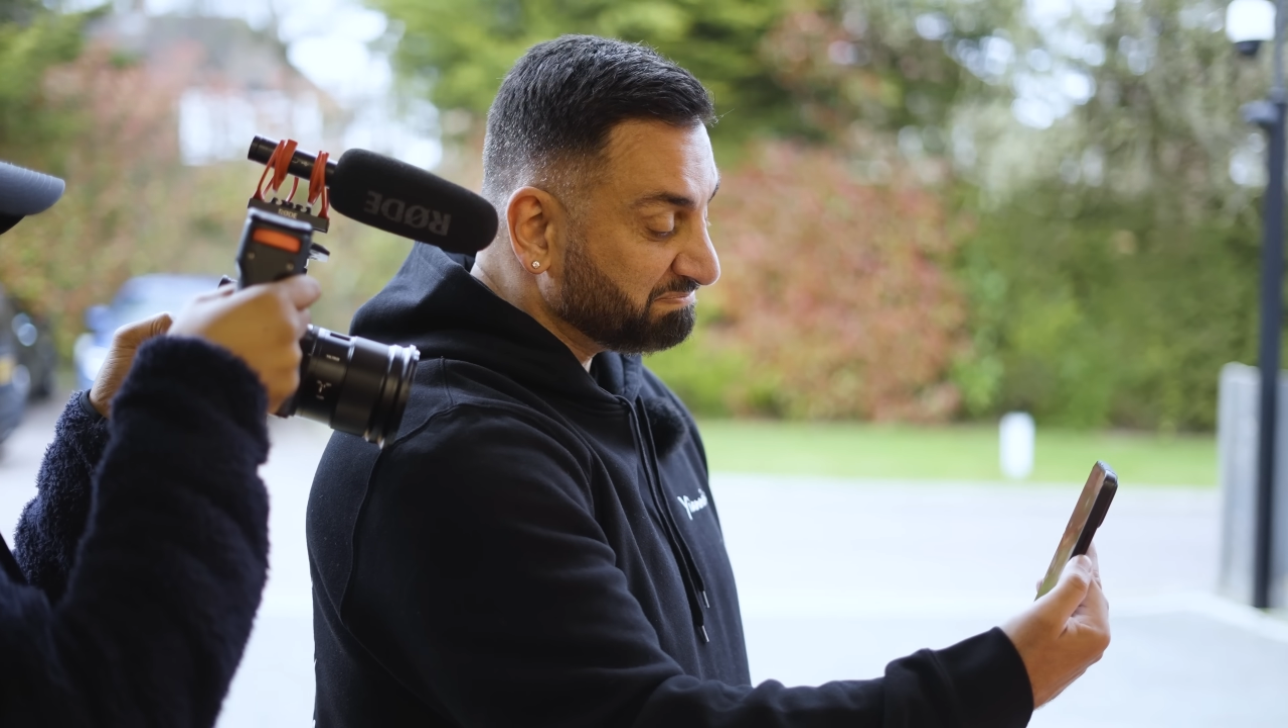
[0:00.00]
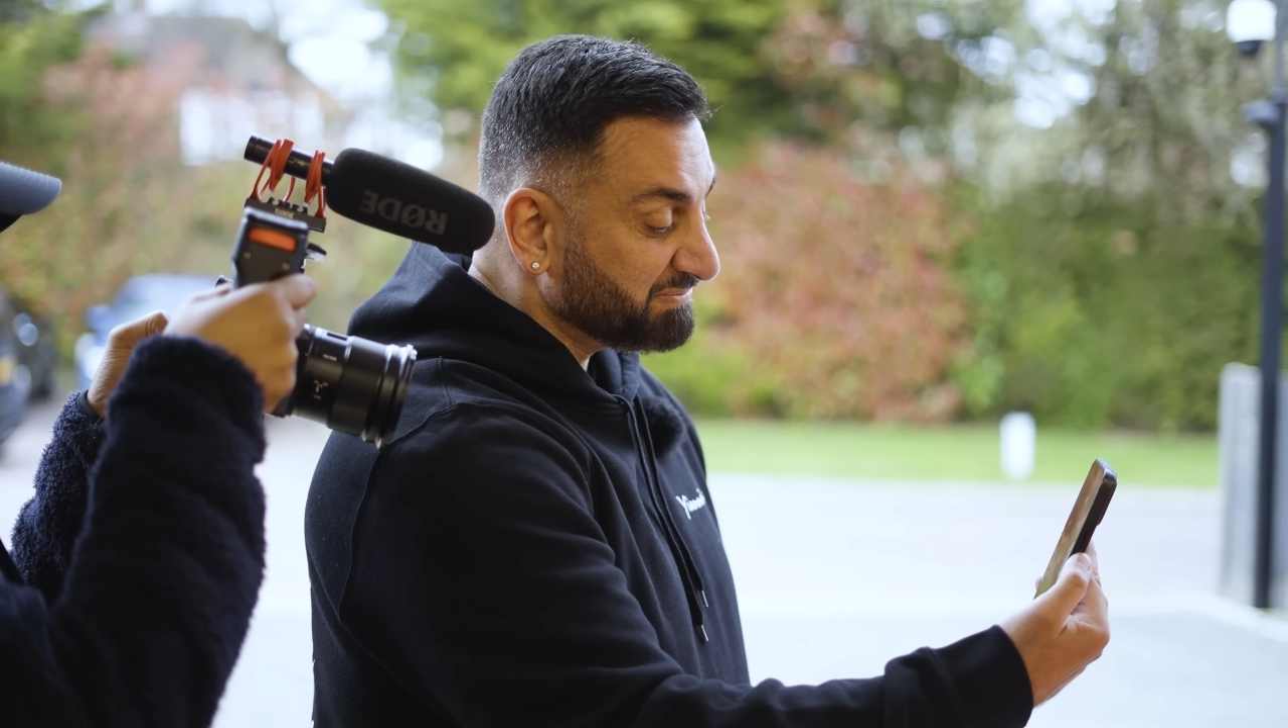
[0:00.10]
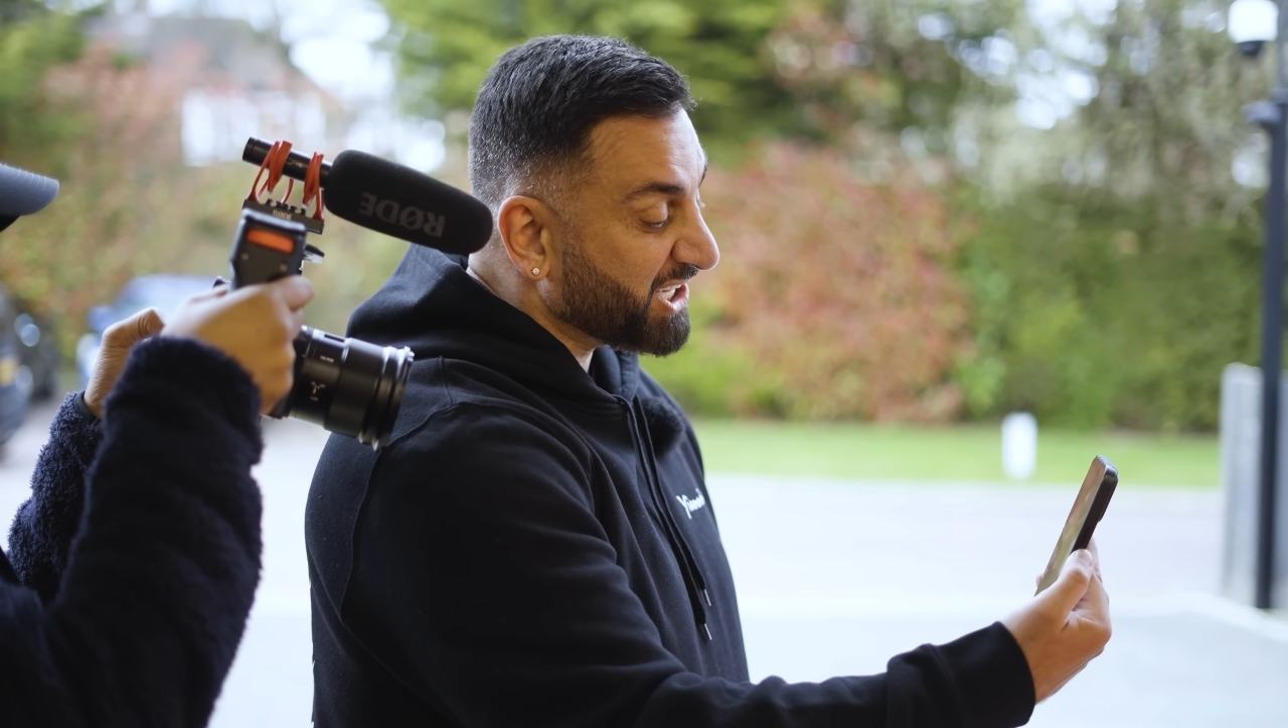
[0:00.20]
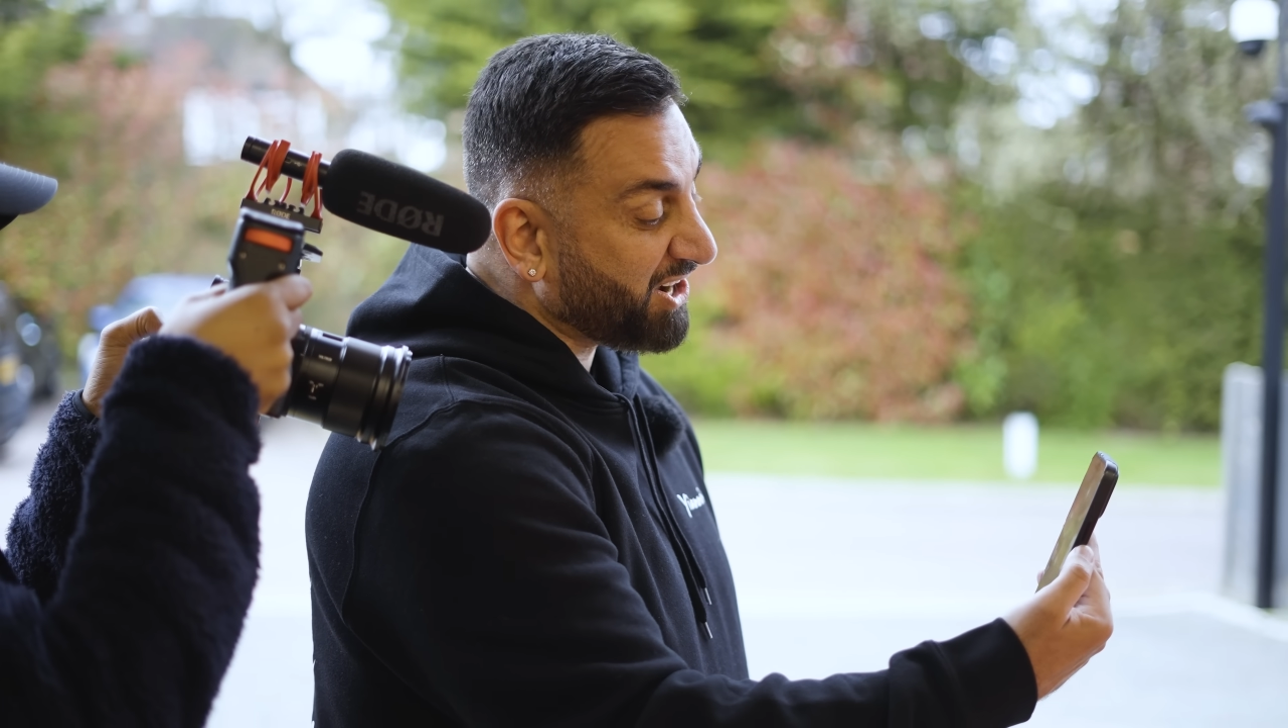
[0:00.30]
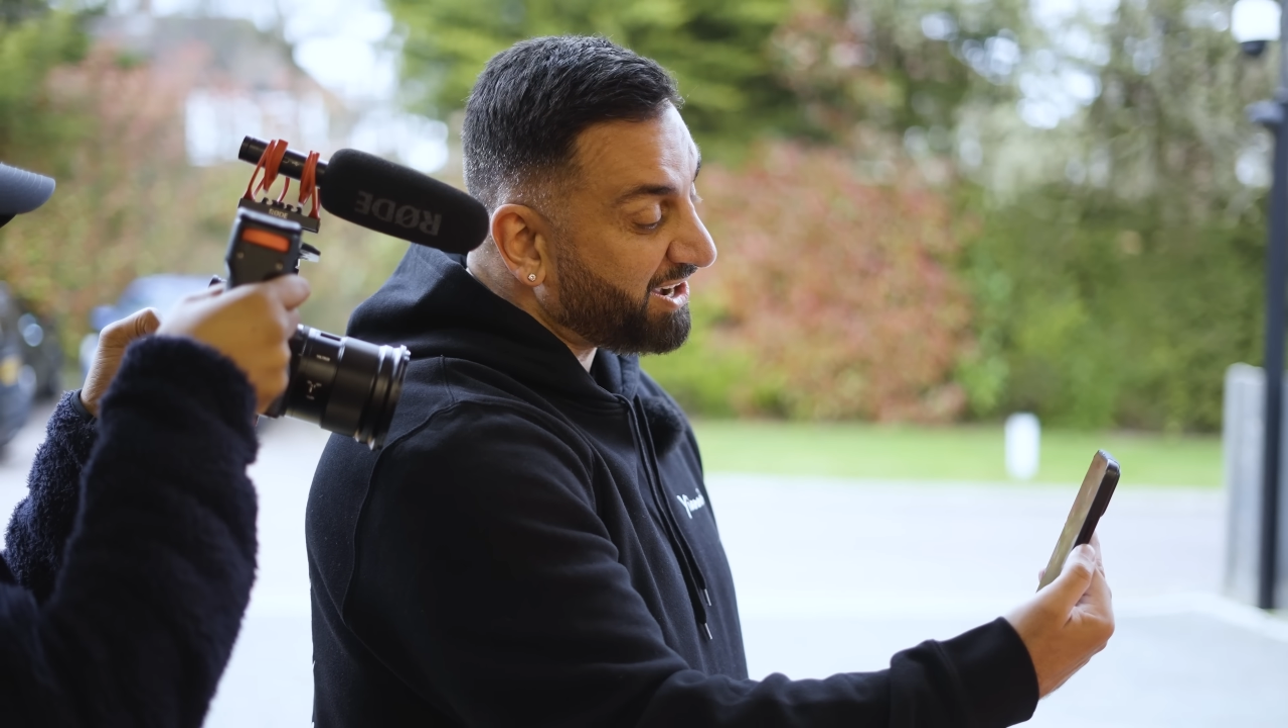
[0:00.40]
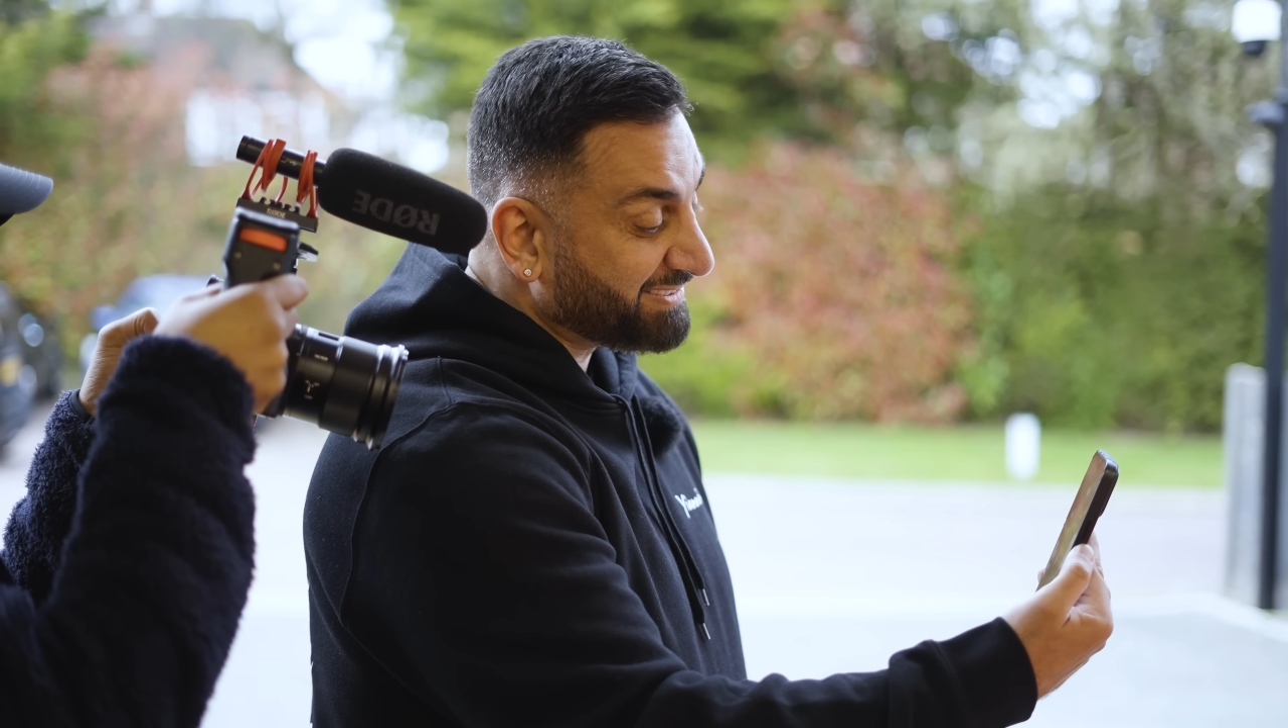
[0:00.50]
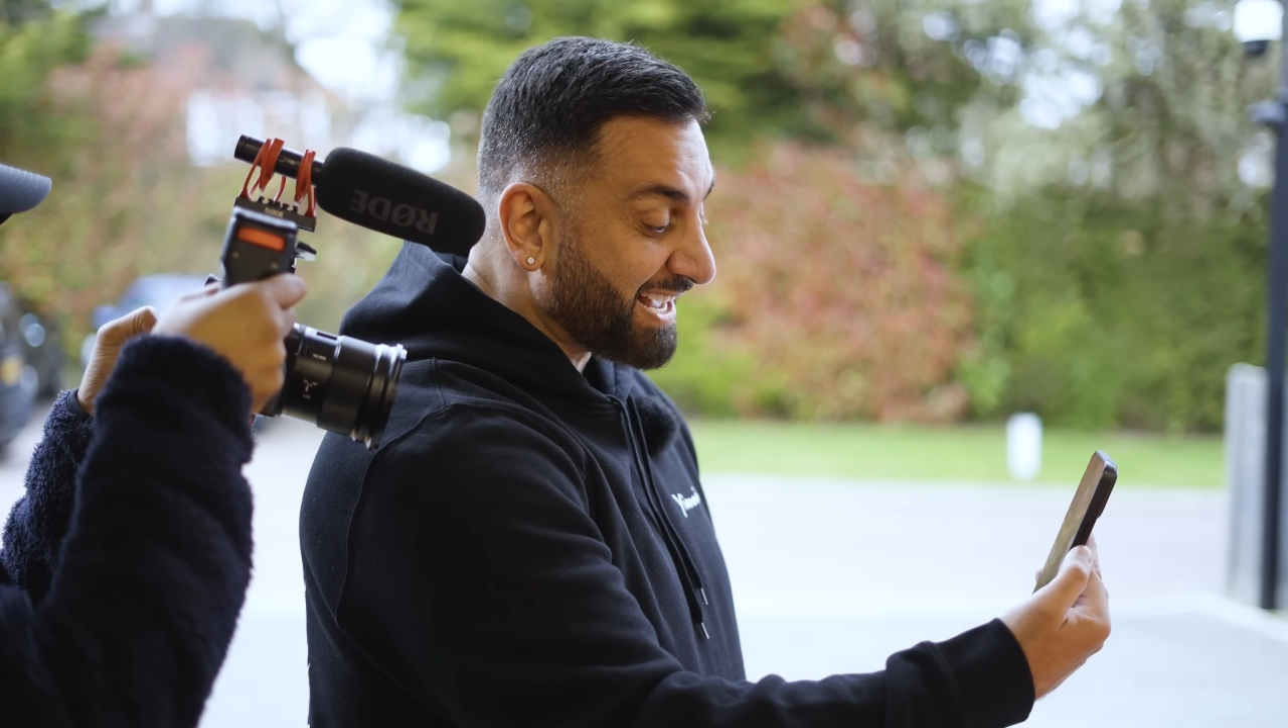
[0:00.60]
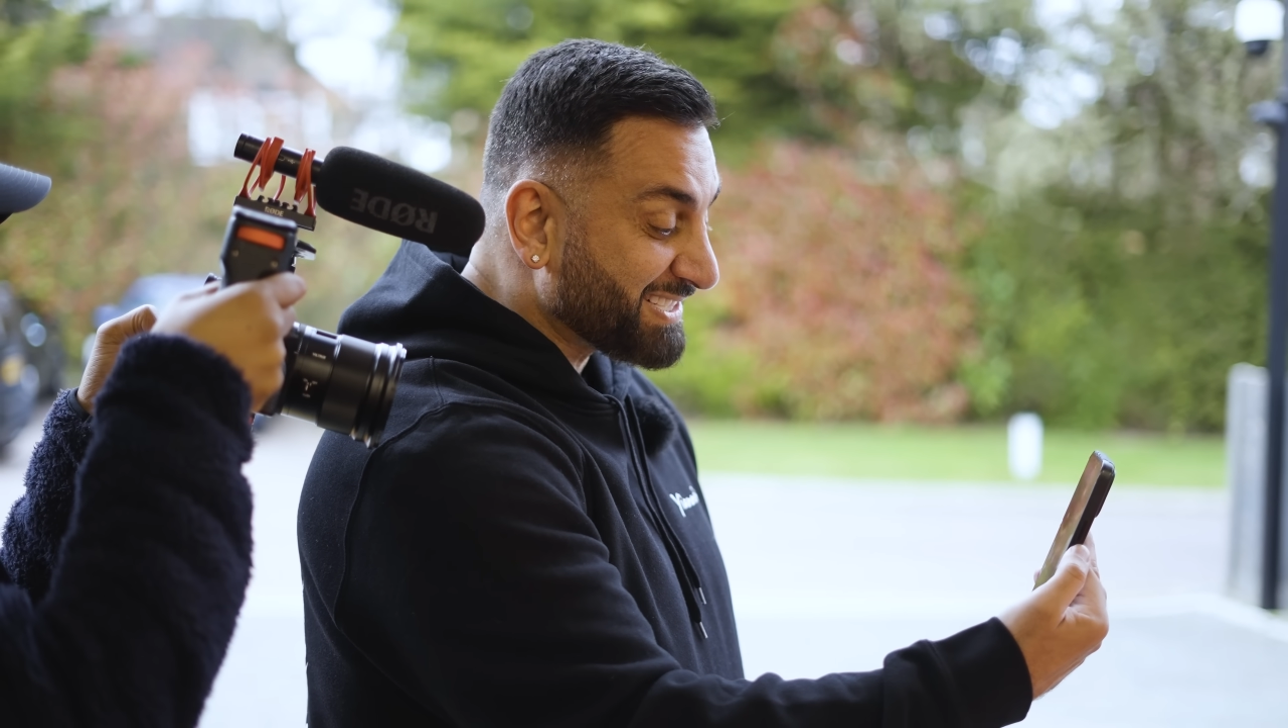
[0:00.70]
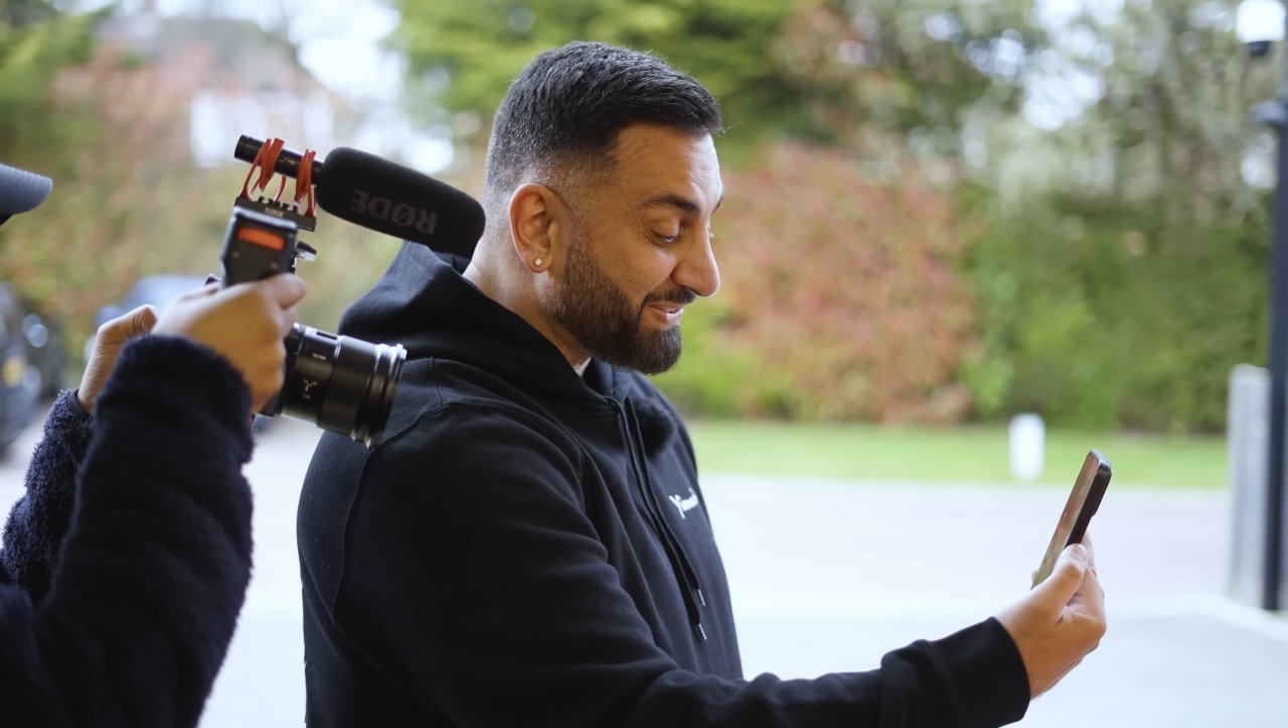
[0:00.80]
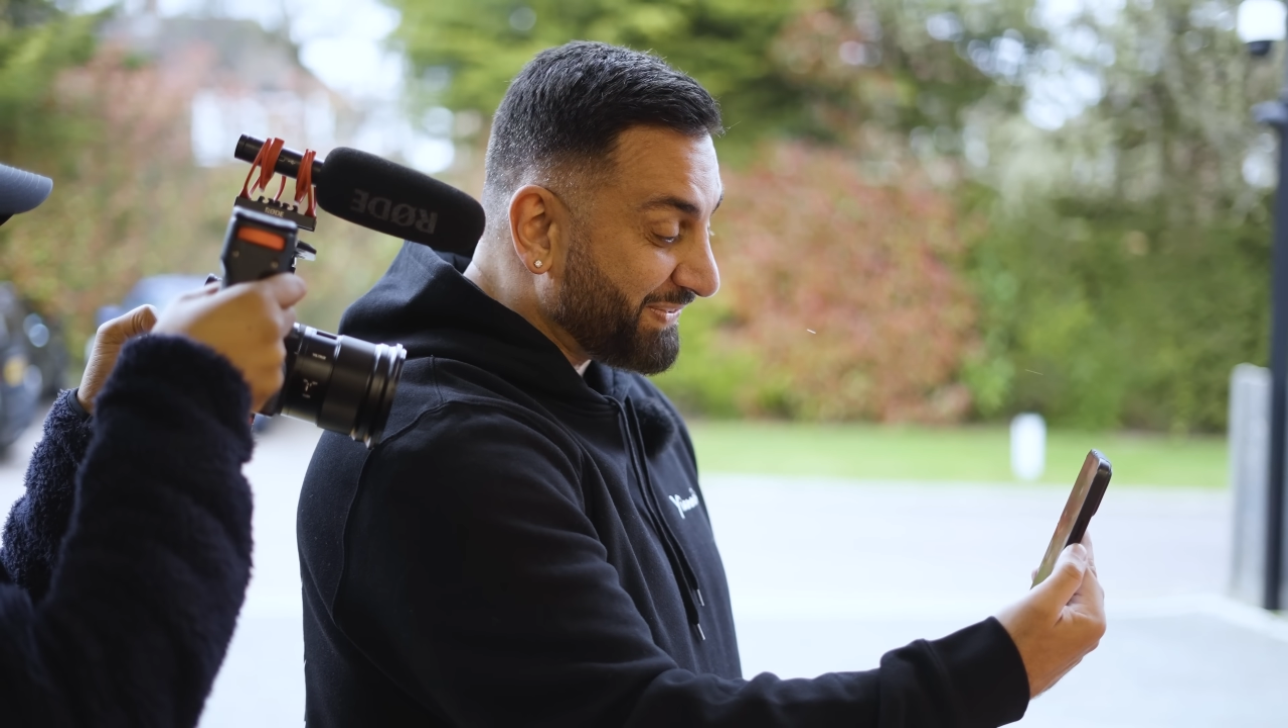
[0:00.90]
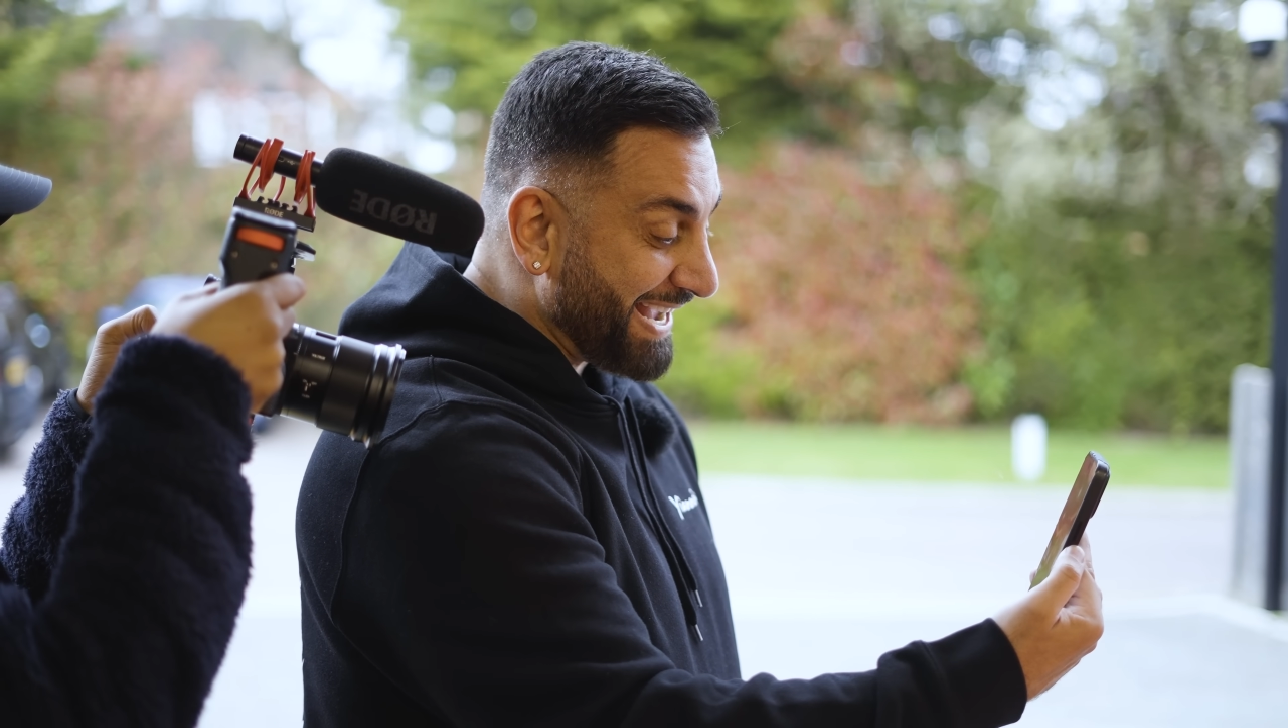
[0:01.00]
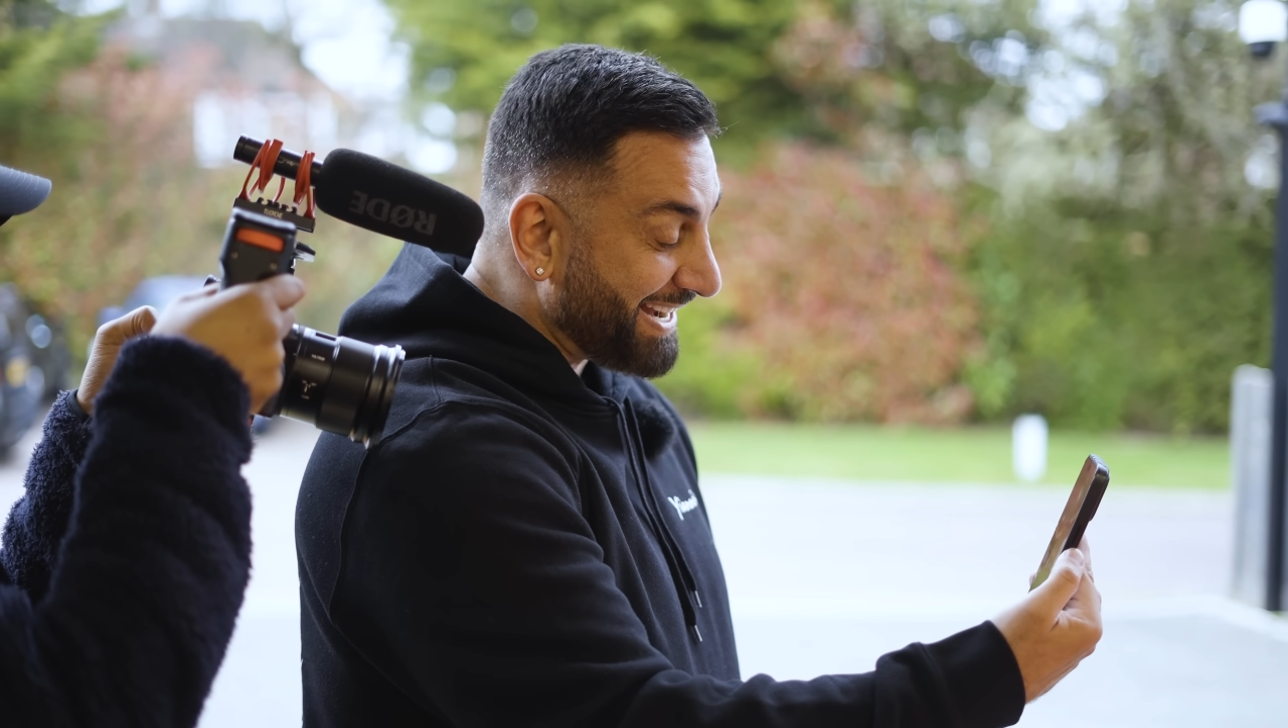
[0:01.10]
the car does fit